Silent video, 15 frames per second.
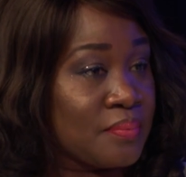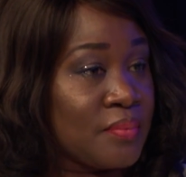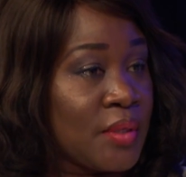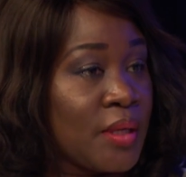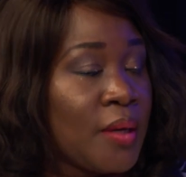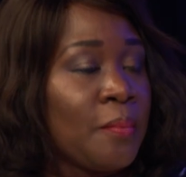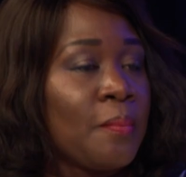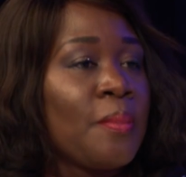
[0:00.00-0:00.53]

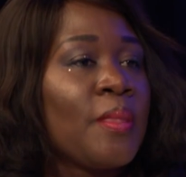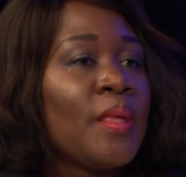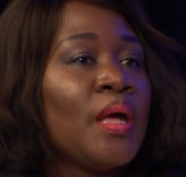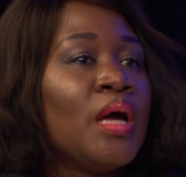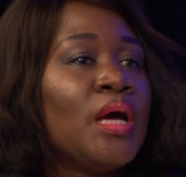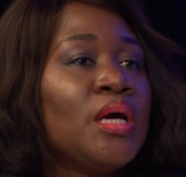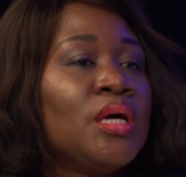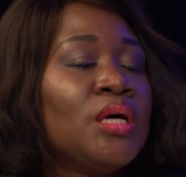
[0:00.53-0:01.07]
Yeah.
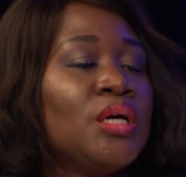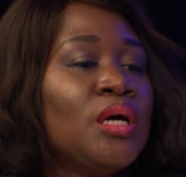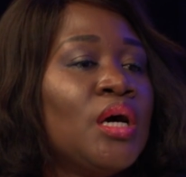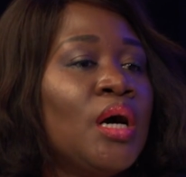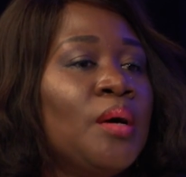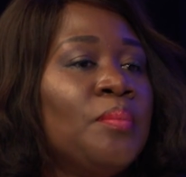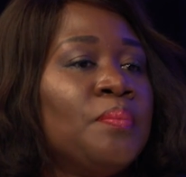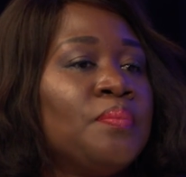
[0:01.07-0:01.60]

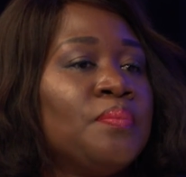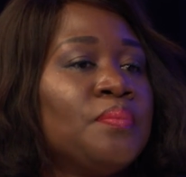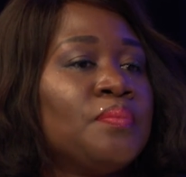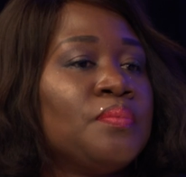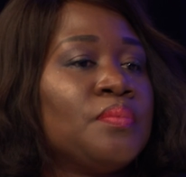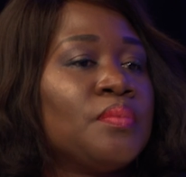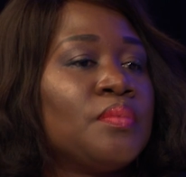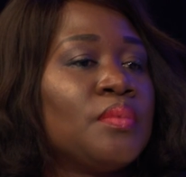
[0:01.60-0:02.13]
Um,
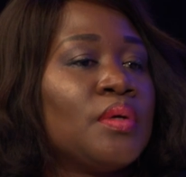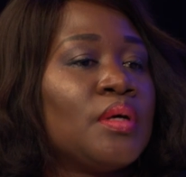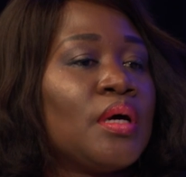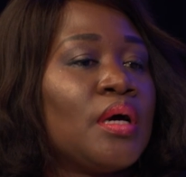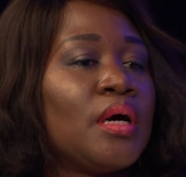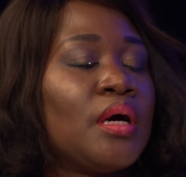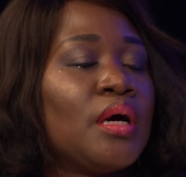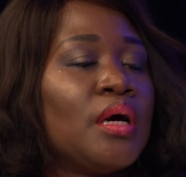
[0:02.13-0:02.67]

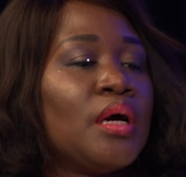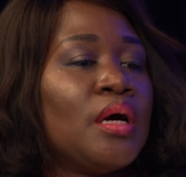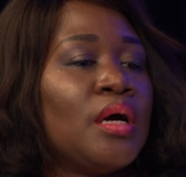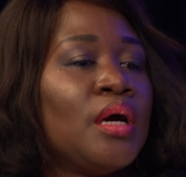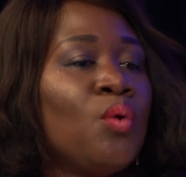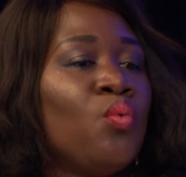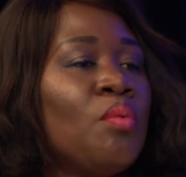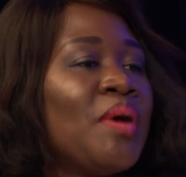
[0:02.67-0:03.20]

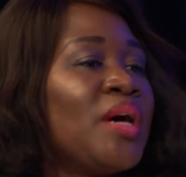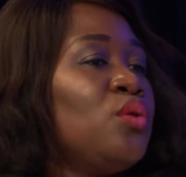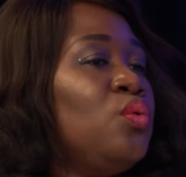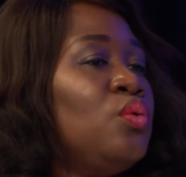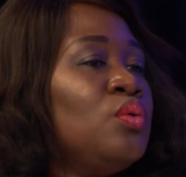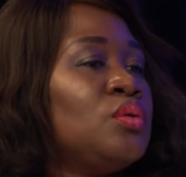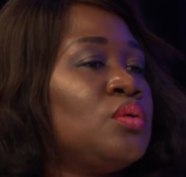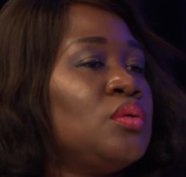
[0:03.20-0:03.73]
a woman
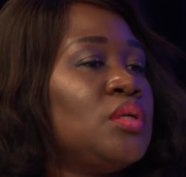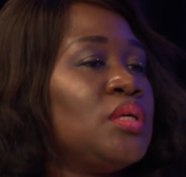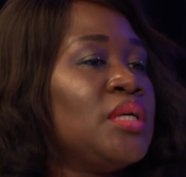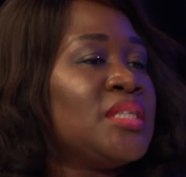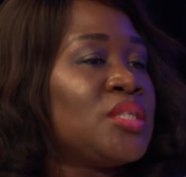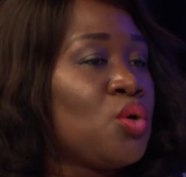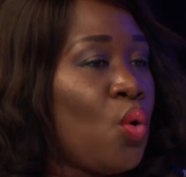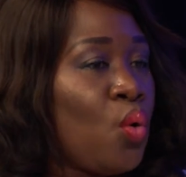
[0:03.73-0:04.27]
who
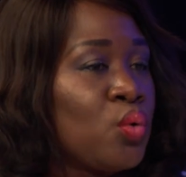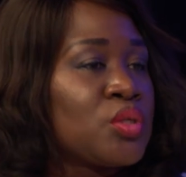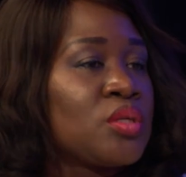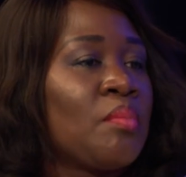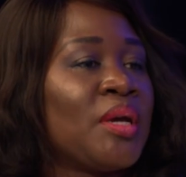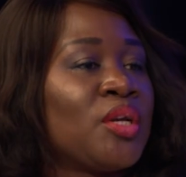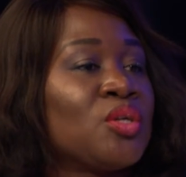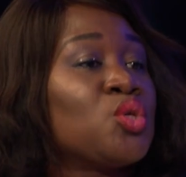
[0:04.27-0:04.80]
isn't
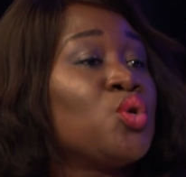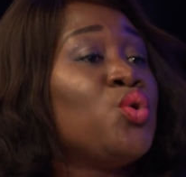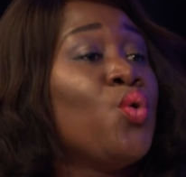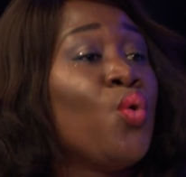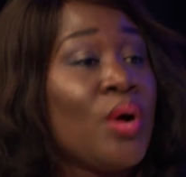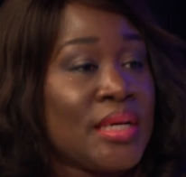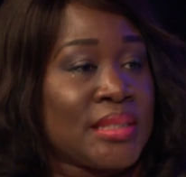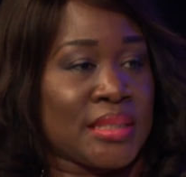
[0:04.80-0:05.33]
wholesome and doesn't
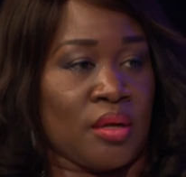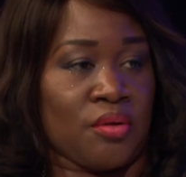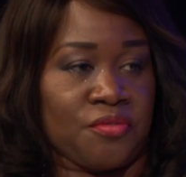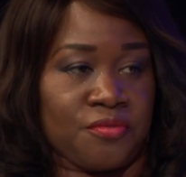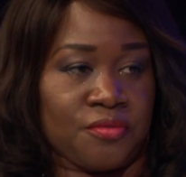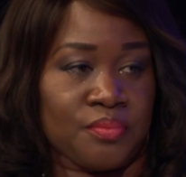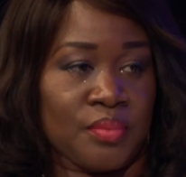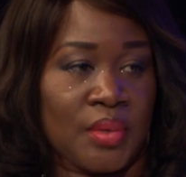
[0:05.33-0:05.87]
know
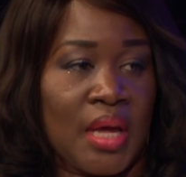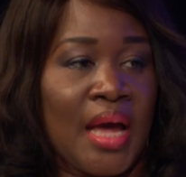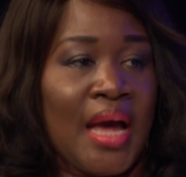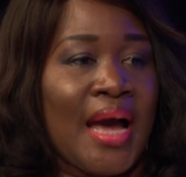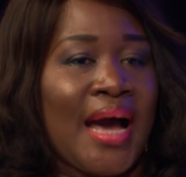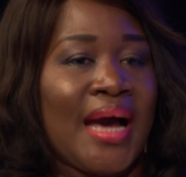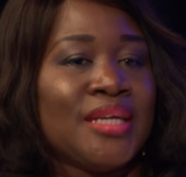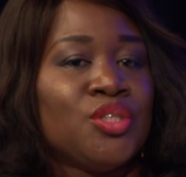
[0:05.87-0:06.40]
herself
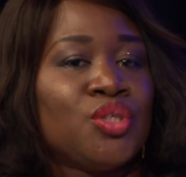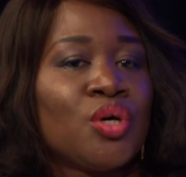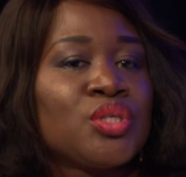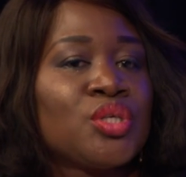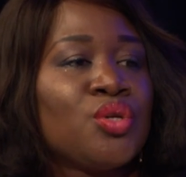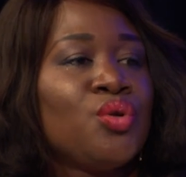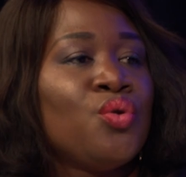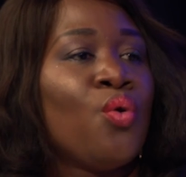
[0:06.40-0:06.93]
and
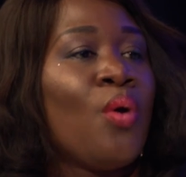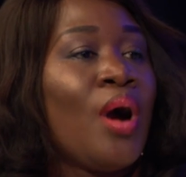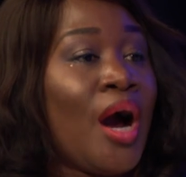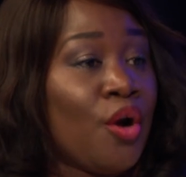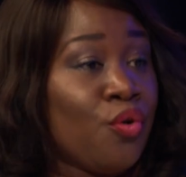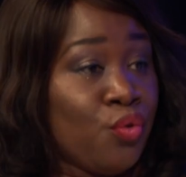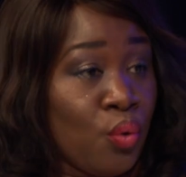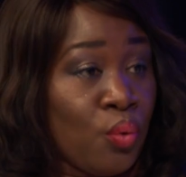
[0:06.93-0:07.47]
doesn't know
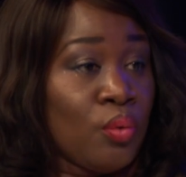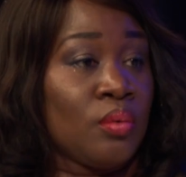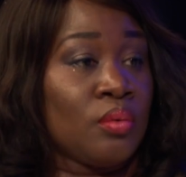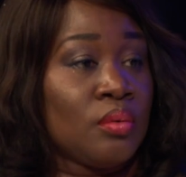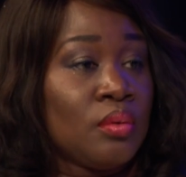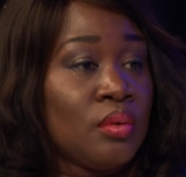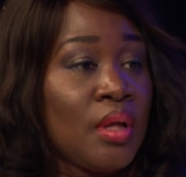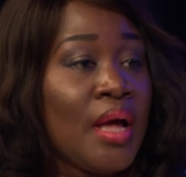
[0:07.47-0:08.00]
her role
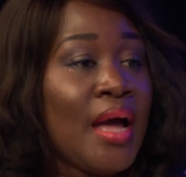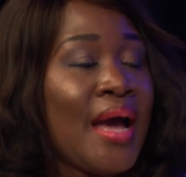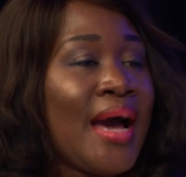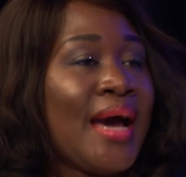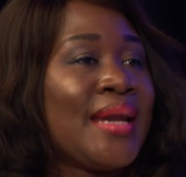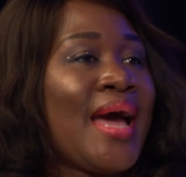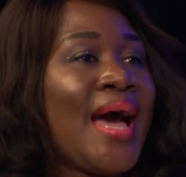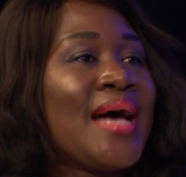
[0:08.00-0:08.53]

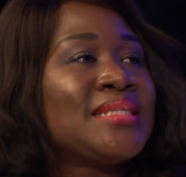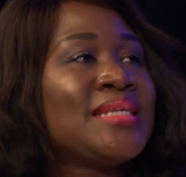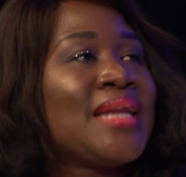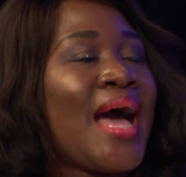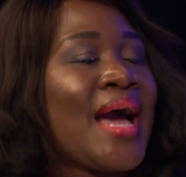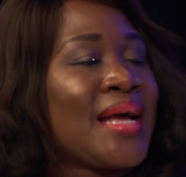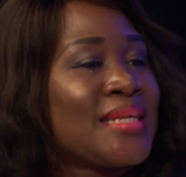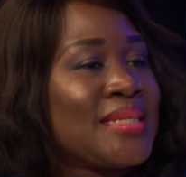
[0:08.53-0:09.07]
and hasn't
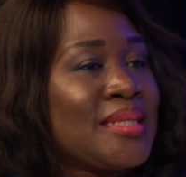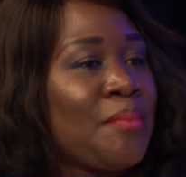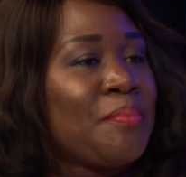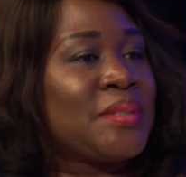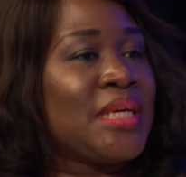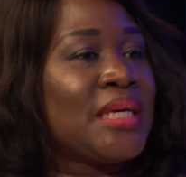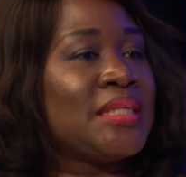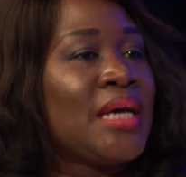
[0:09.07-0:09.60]

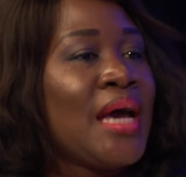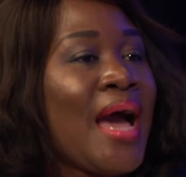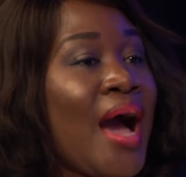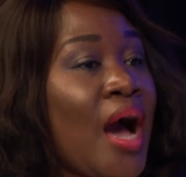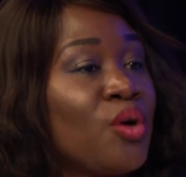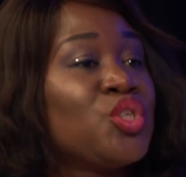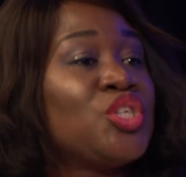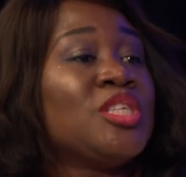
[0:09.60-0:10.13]
accepted
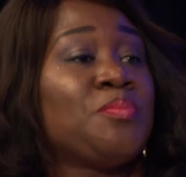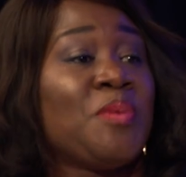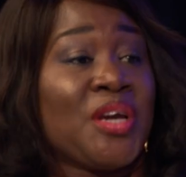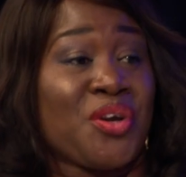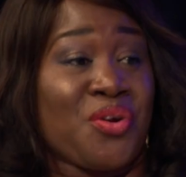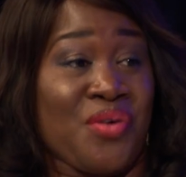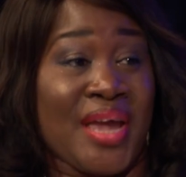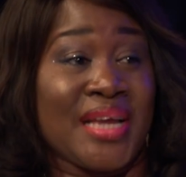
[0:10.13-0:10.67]
how she's been
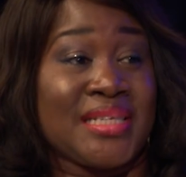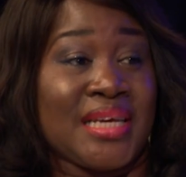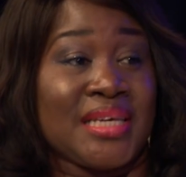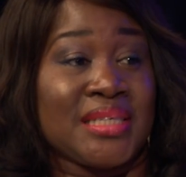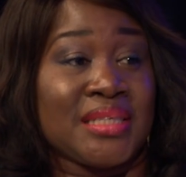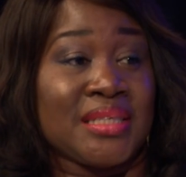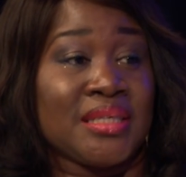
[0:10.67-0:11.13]
created.